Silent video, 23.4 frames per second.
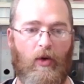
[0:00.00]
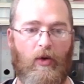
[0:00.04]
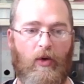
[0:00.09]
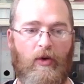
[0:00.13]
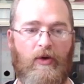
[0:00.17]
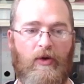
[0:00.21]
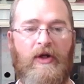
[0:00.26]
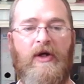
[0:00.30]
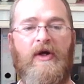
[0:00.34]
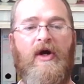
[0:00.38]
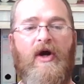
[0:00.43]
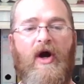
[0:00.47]

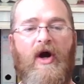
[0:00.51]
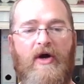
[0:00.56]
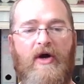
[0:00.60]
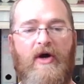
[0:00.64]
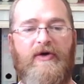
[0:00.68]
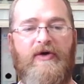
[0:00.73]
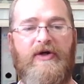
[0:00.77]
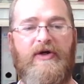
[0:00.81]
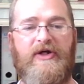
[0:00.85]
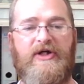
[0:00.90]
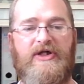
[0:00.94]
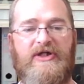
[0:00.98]
Only
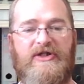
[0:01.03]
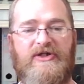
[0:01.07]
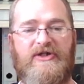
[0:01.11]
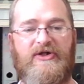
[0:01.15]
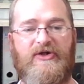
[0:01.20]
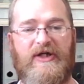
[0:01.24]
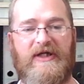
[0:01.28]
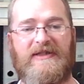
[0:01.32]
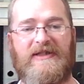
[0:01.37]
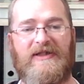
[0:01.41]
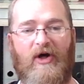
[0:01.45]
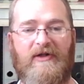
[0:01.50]
streaks
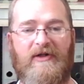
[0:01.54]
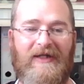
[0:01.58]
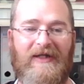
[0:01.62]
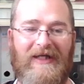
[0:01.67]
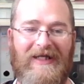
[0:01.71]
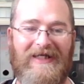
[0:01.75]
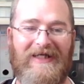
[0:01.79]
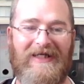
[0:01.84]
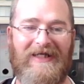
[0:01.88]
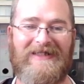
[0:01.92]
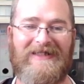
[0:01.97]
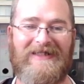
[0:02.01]
not less
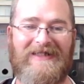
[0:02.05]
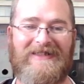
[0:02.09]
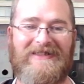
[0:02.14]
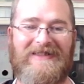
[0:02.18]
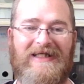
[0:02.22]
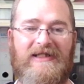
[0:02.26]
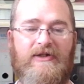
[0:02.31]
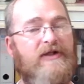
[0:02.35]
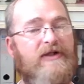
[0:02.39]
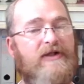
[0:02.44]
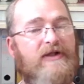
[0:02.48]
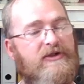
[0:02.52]
than 2, so
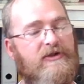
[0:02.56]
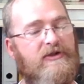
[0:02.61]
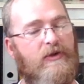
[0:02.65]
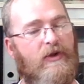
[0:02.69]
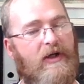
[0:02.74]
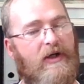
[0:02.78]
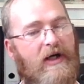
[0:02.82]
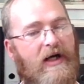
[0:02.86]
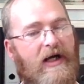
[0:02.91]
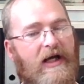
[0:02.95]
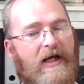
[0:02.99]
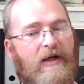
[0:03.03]
2 or higher will
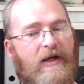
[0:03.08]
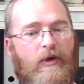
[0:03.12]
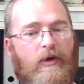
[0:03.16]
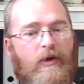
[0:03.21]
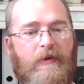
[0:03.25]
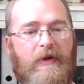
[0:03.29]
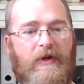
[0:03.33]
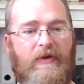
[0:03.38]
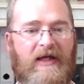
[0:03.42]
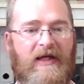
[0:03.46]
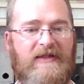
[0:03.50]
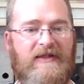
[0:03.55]
be ranked.
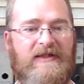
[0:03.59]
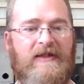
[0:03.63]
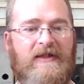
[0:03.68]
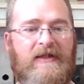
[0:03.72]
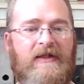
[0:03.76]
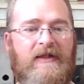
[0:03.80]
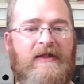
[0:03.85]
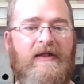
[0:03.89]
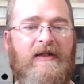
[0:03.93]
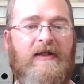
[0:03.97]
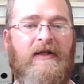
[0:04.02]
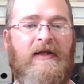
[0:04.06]

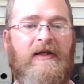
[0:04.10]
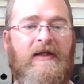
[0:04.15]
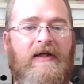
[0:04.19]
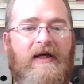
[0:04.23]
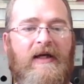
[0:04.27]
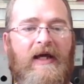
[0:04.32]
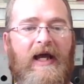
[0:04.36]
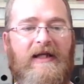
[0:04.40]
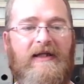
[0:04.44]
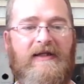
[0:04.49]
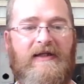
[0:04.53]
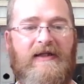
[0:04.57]
And kill
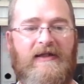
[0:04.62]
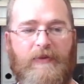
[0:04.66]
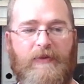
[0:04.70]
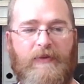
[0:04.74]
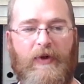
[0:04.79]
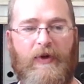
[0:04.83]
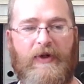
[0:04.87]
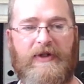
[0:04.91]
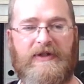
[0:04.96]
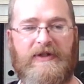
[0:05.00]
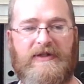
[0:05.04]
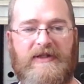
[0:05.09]
points
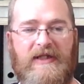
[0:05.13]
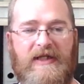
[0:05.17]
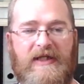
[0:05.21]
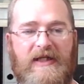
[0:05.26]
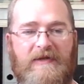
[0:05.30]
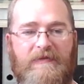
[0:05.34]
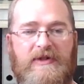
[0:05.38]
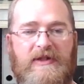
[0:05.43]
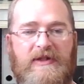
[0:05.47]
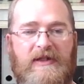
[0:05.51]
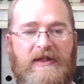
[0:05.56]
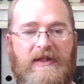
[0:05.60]
leaderboards. Kill
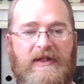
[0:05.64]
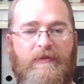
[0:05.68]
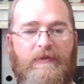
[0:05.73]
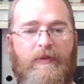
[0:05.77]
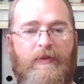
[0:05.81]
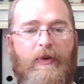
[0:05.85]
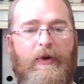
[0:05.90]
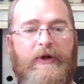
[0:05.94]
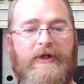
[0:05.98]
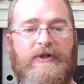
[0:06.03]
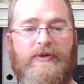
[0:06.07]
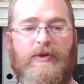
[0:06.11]
points will be
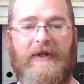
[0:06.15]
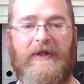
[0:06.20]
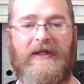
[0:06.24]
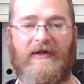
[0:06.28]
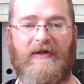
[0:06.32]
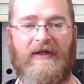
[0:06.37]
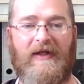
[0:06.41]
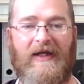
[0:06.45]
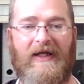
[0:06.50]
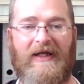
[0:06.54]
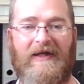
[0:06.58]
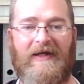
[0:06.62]

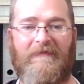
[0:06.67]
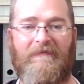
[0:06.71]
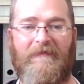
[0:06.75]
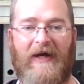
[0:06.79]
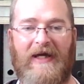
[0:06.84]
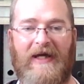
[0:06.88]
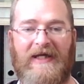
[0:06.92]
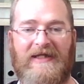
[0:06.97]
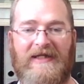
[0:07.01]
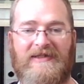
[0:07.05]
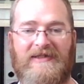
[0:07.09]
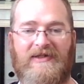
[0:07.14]
calculated based on
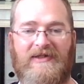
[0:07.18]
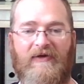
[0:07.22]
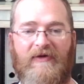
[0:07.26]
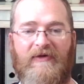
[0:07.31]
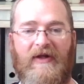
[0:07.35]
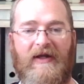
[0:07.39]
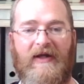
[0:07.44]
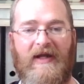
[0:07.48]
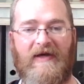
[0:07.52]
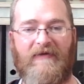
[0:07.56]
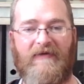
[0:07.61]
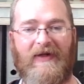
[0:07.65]
the level
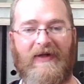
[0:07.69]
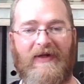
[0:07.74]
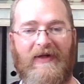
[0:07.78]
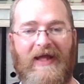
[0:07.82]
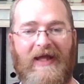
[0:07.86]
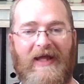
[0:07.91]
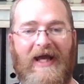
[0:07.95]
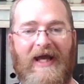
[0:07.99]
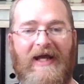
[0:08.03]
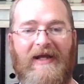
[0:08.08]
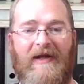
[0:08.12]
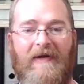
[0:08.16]
and amount
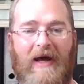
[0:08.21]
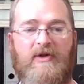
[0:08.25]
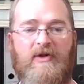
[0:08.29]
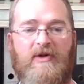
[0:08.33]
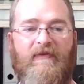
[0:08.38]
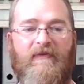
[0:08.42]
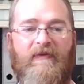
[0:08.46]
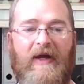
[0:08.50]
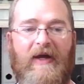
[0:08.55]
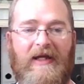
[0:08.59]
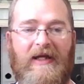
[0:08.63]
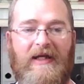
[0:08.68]
of
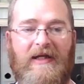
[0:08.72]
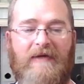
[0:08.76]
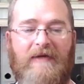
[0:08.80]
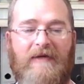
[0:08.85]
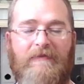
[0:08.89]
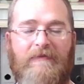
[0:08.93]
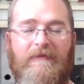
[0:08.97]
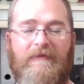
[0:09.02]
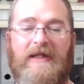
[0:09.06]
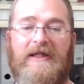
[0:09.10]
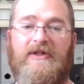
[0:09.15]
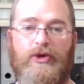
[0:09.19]
enemy
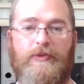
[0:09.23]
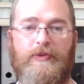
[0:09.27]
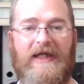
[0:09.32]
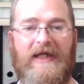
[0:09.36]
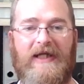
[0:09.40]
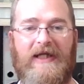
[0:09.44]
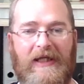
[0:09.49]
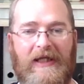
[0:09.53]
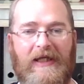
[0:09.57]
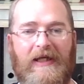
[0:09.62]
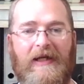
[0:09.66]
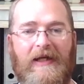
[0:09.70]
troops in
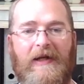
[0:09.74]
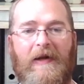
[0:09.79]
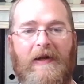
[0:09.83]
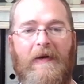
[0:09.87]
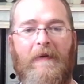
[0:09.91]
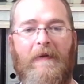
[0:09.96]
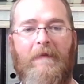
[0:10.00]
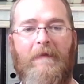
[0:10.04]
battle.